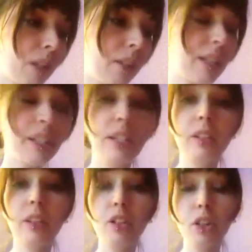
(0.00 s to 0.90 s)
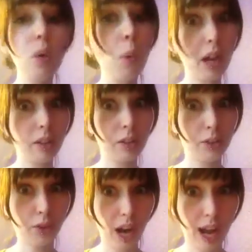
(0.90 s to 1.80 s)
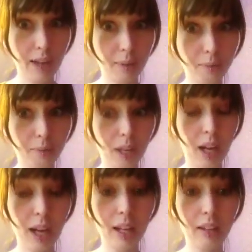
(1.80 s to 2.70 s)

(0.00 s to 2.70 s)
They took a while to dry. I